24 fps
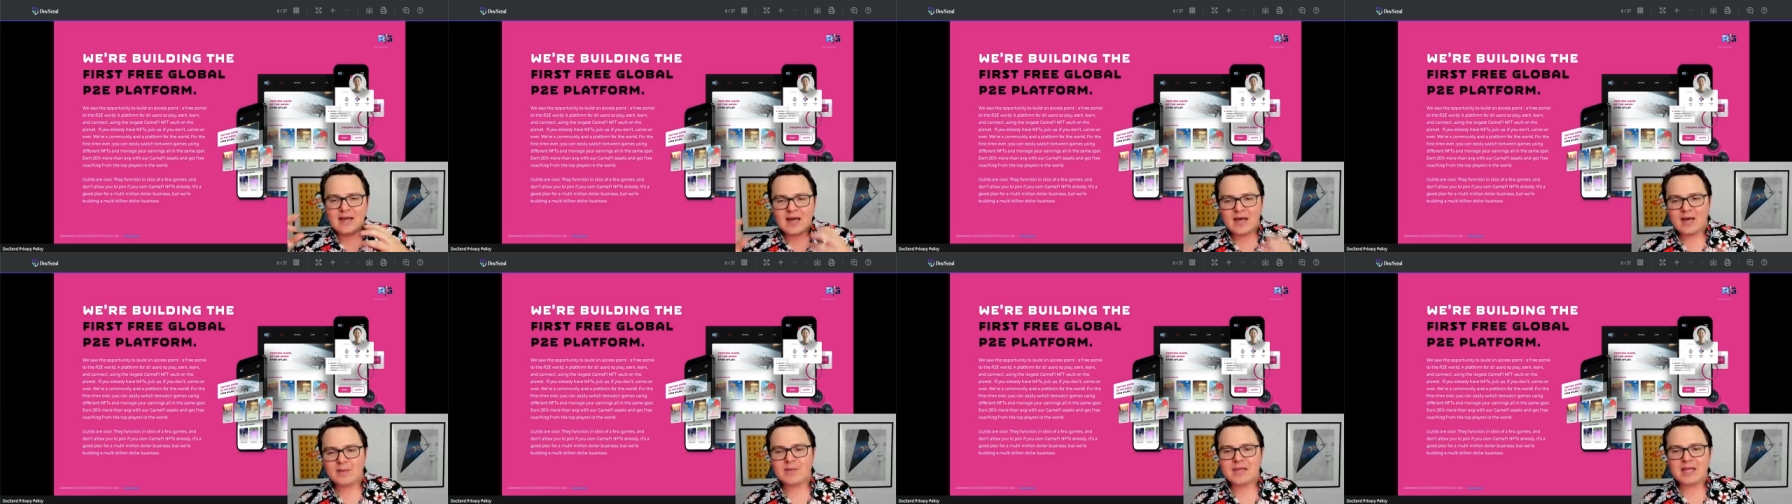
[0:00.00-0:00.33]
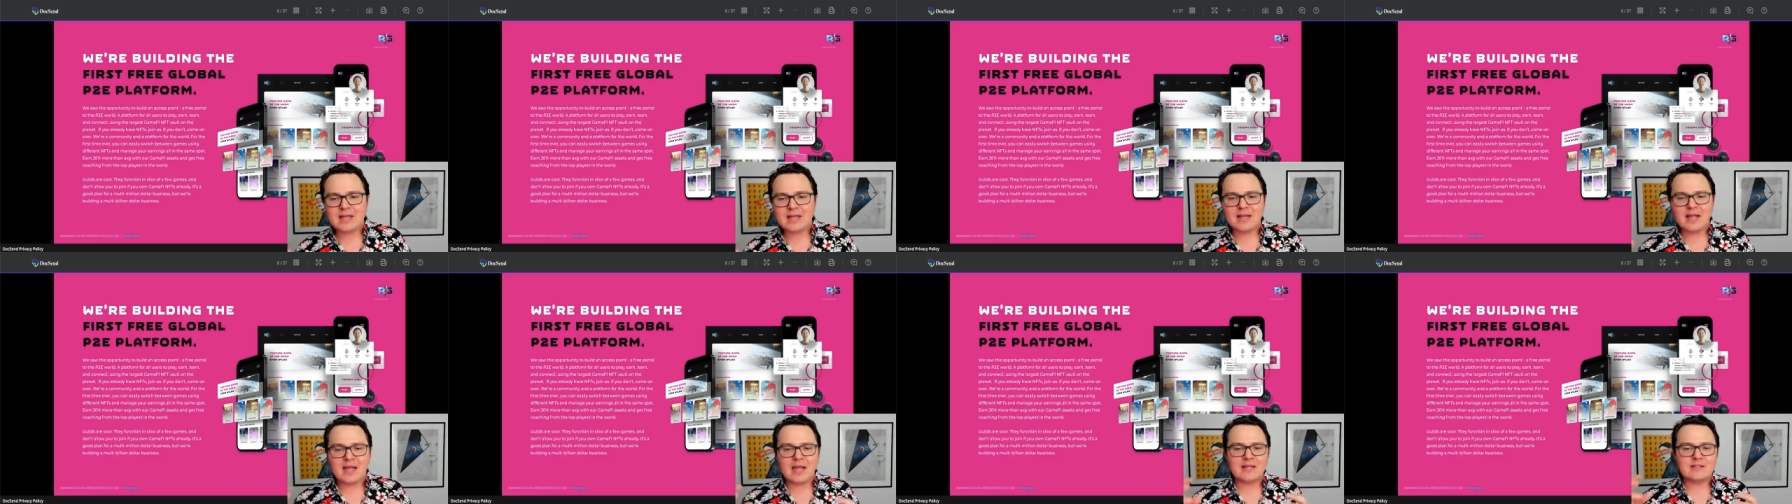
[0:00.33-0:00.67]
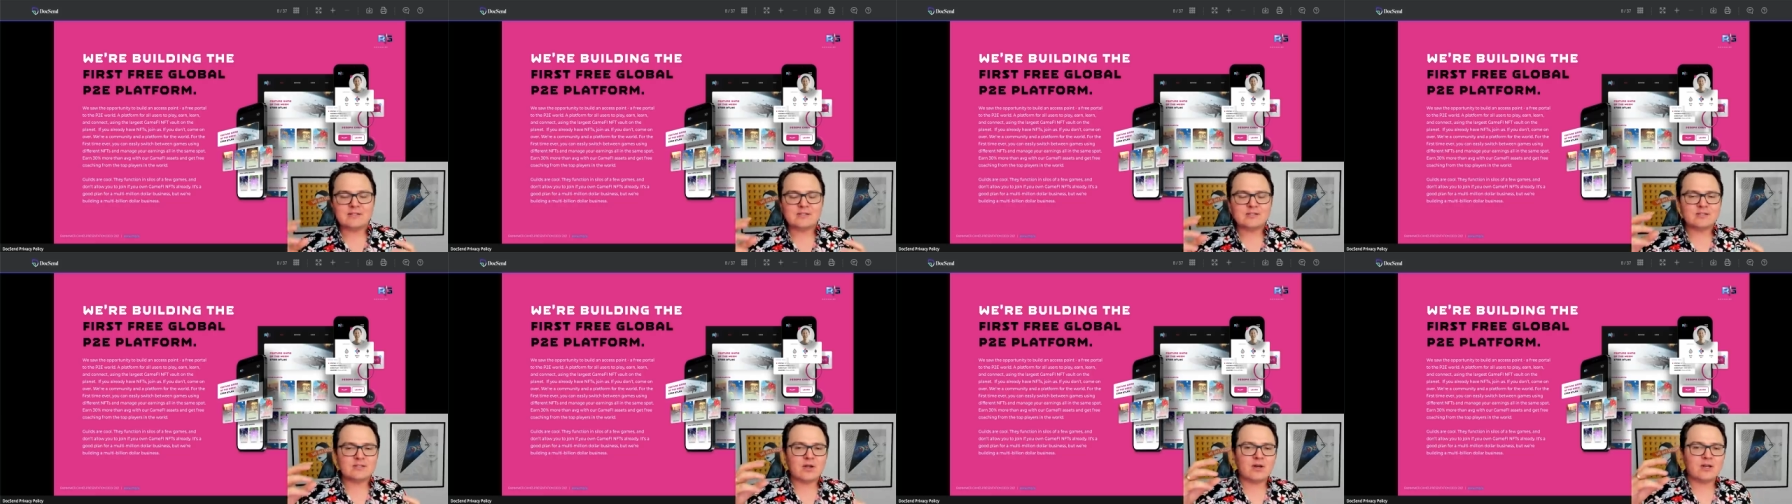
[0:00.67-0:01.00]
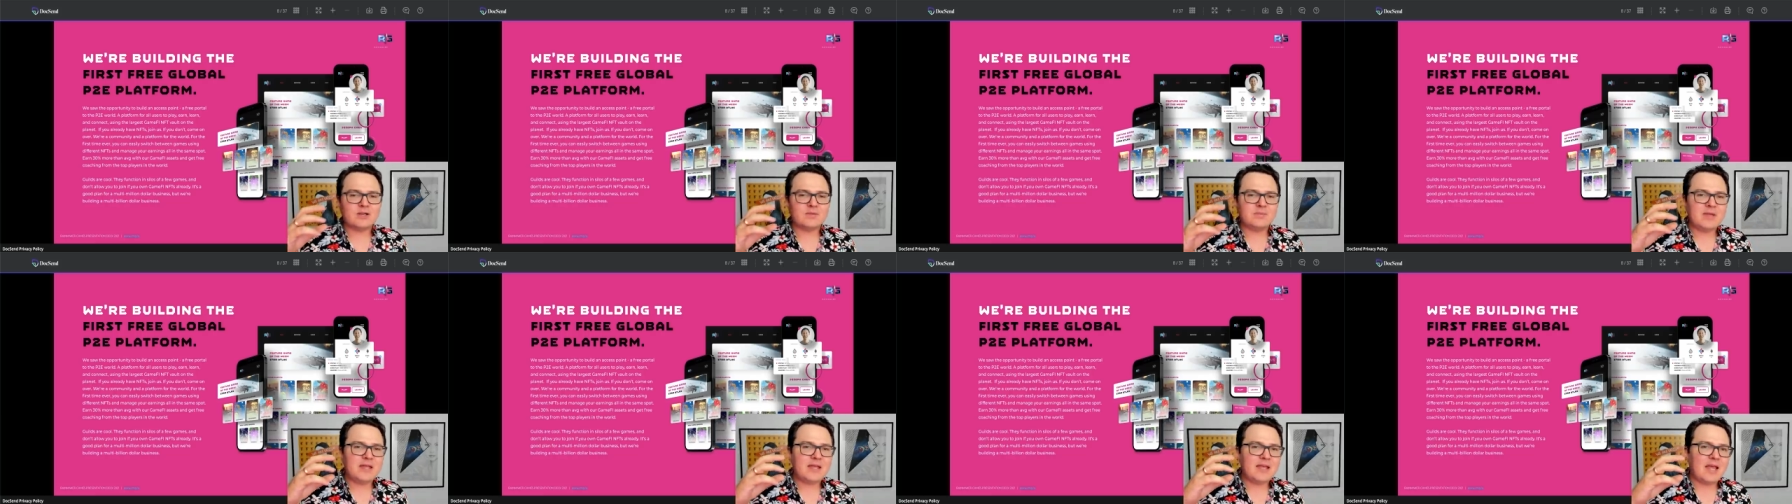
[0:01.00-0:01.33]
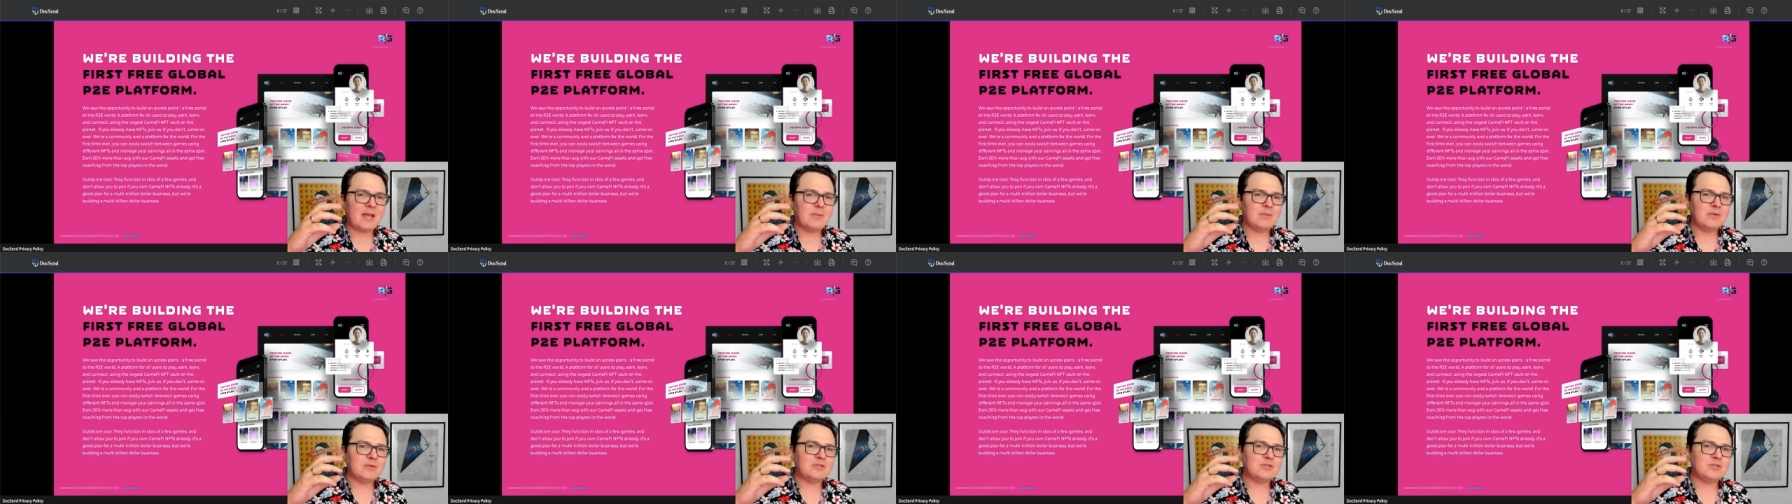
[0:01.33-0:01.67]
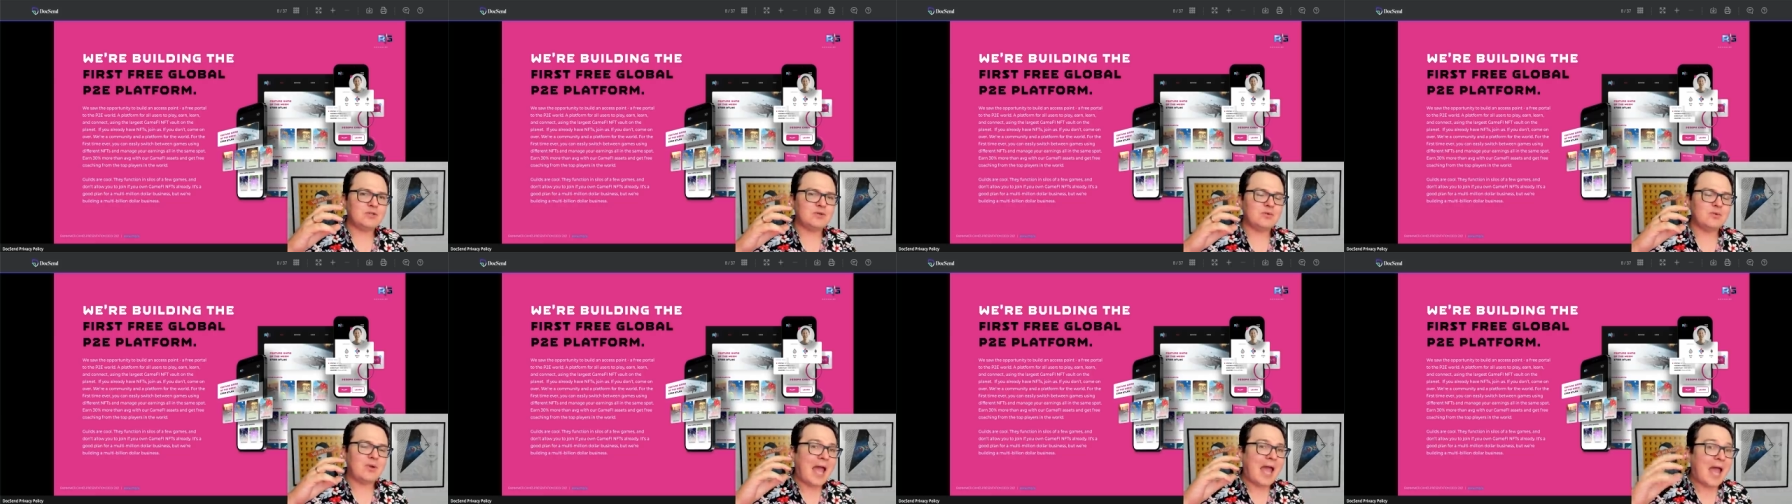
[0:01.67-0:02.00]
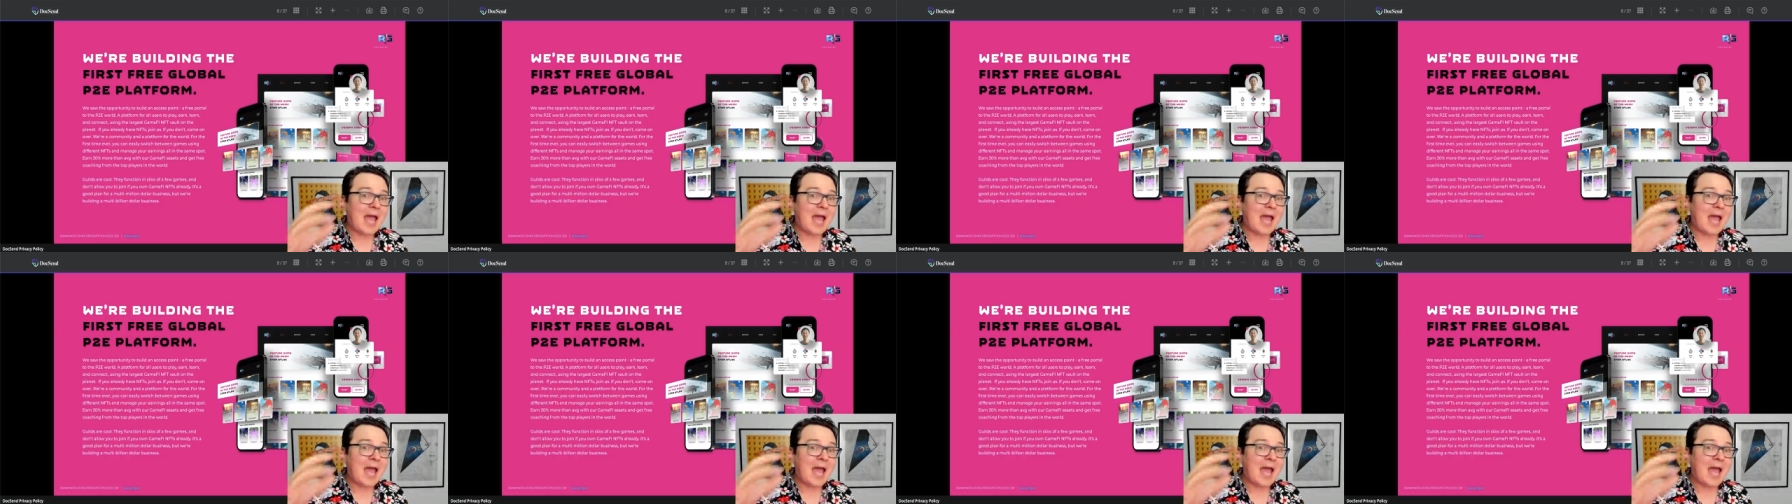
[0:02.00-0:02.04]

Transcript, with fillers: come in and start being able to